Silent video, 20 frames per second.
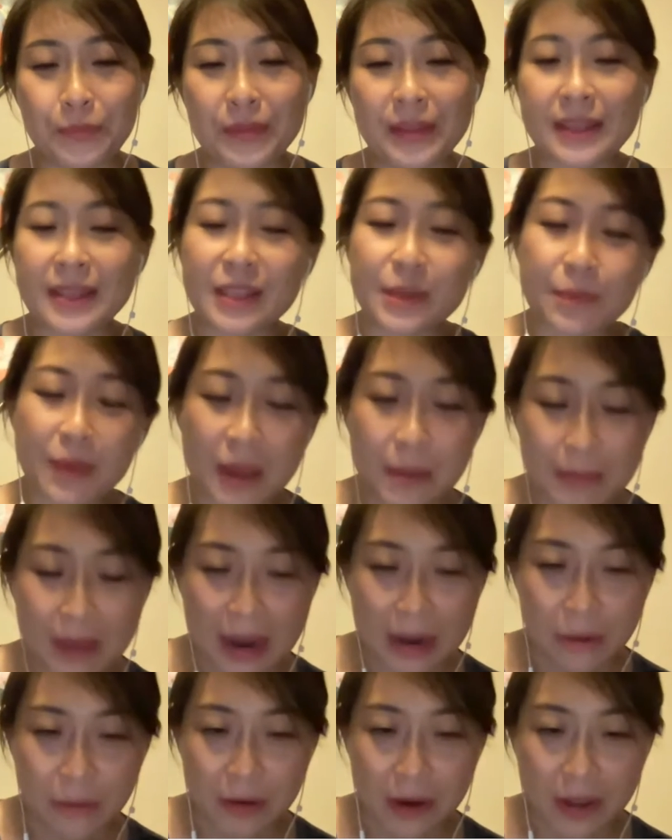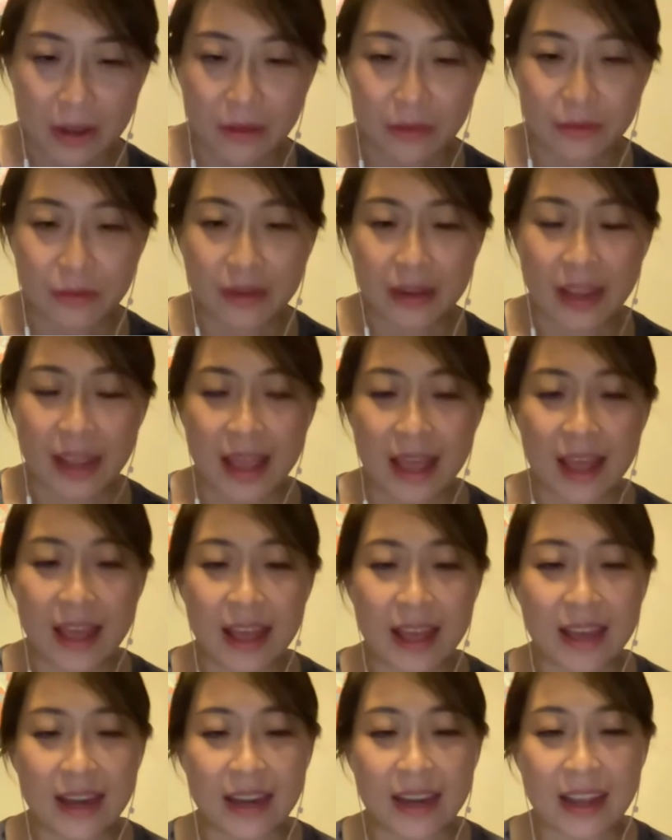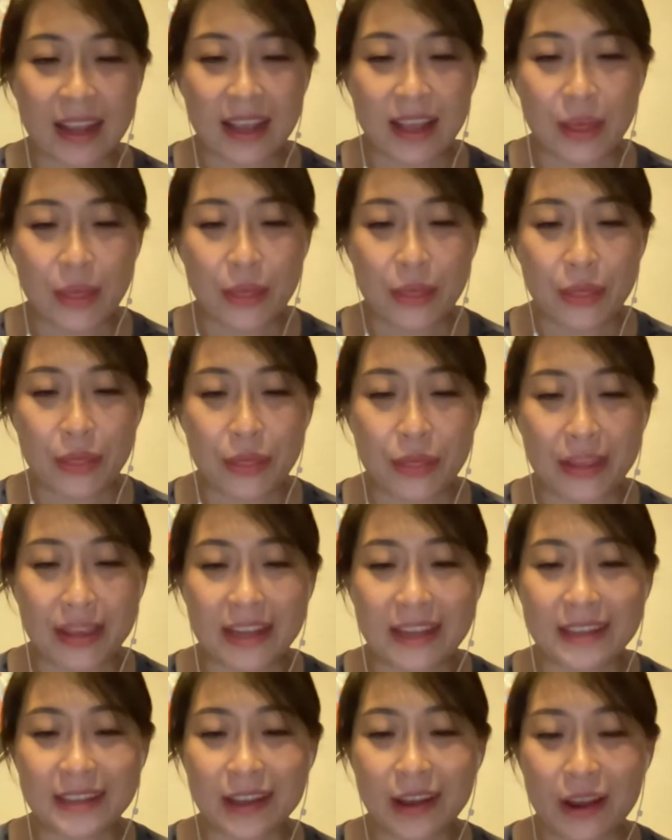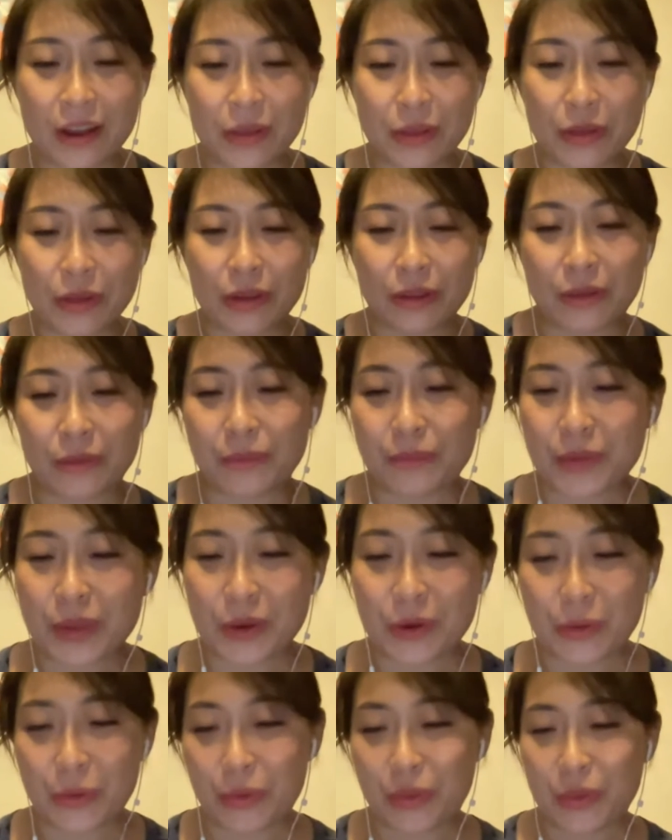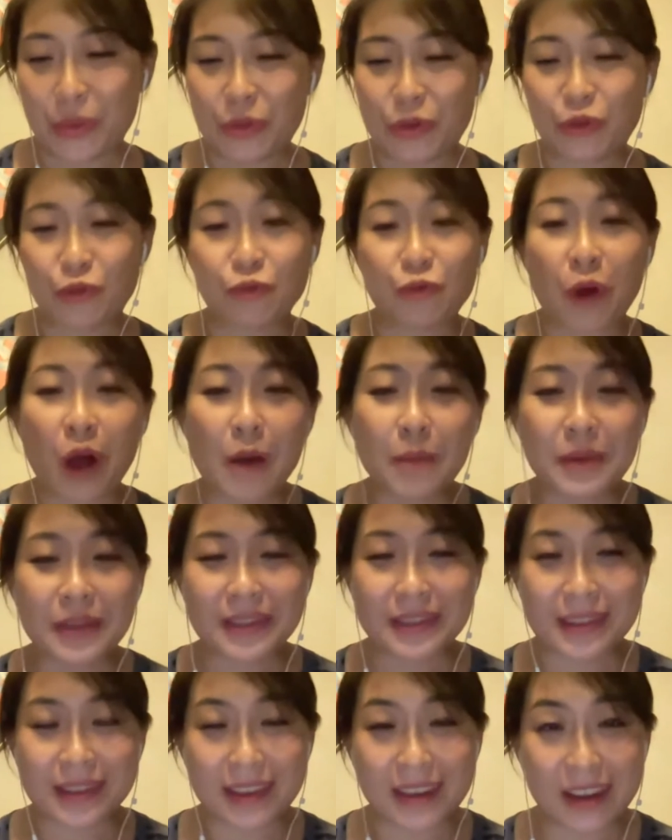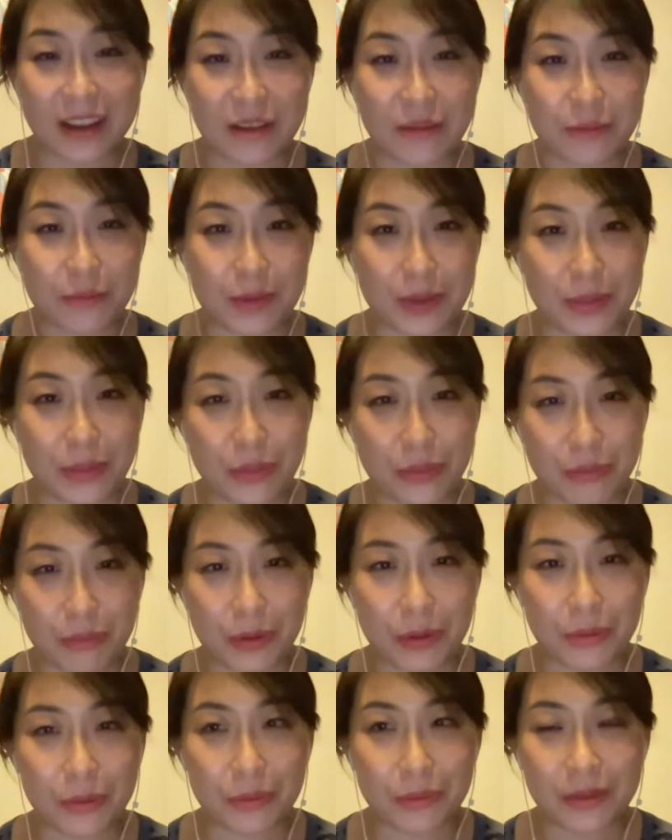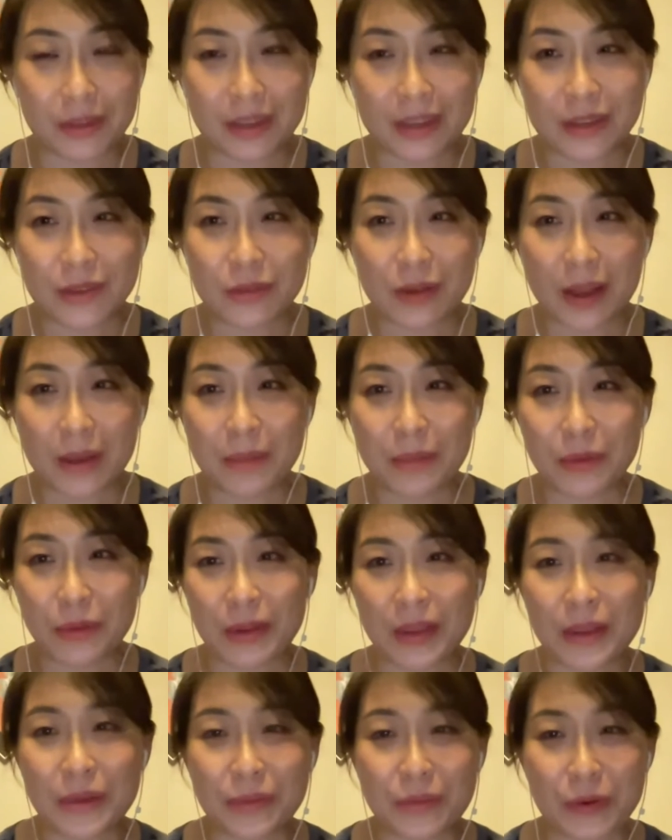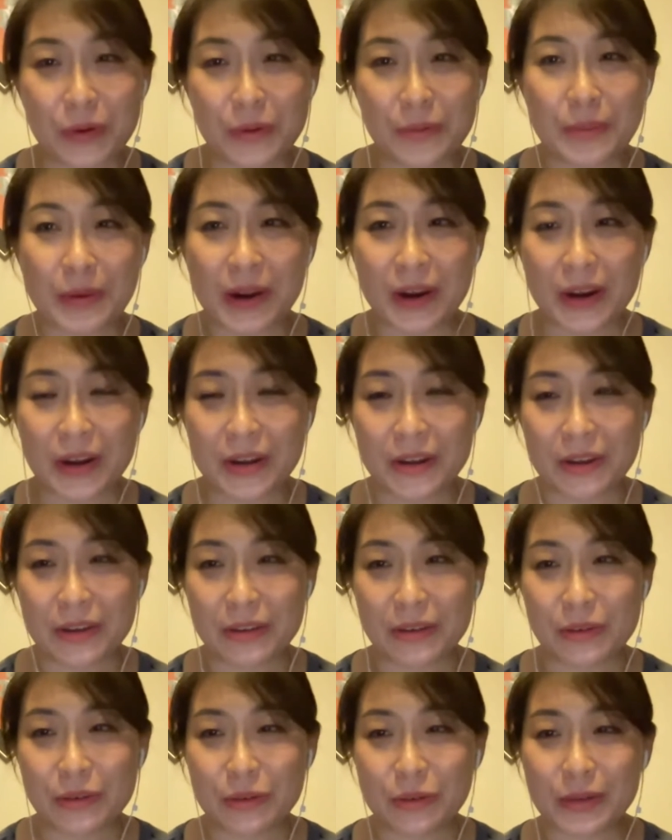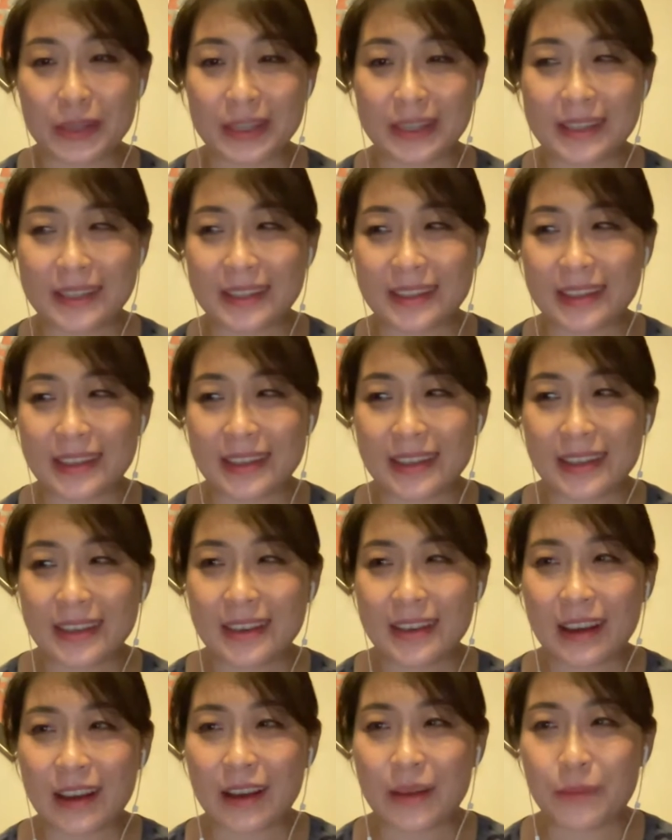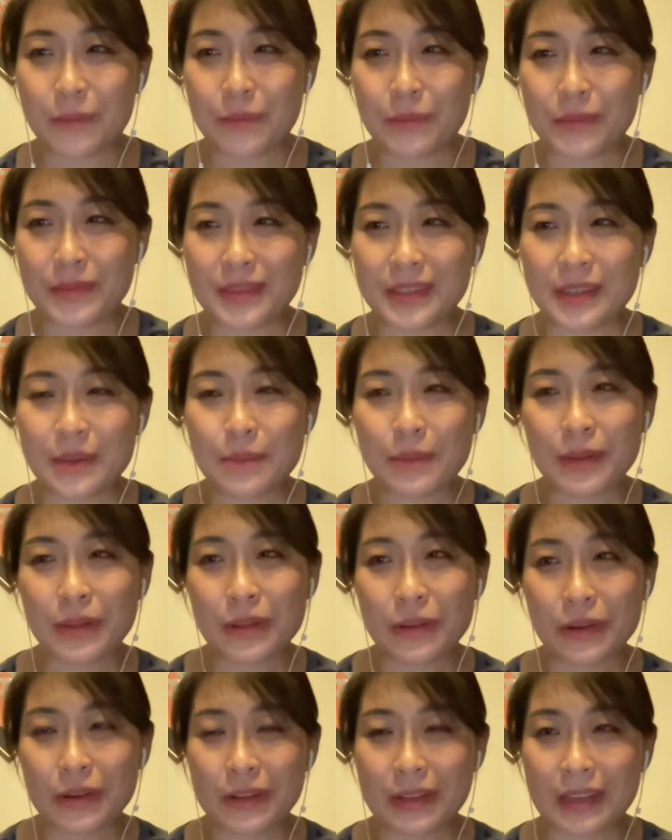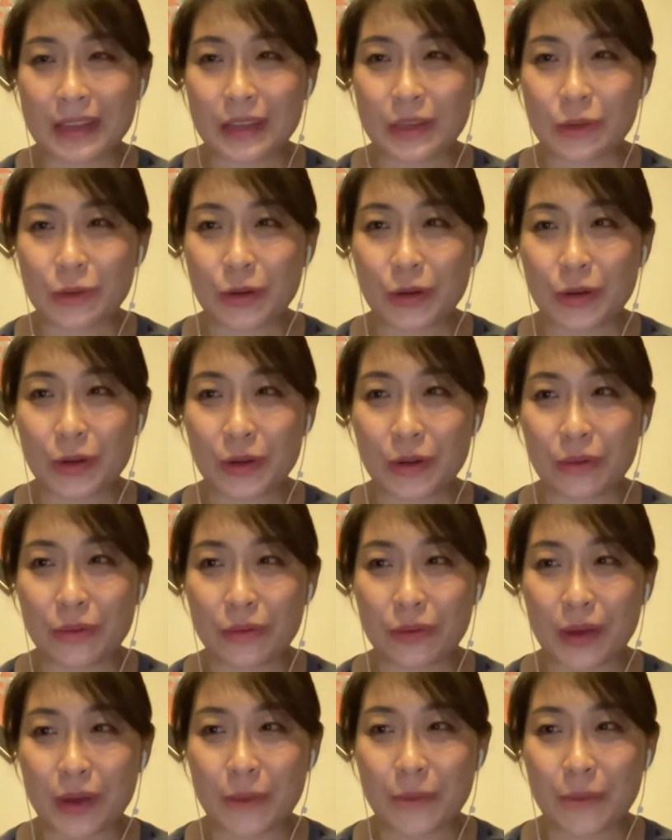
this is my background and these are the, you know, the traumas that I've been through. So I'm looking for a partner who is similarly sort of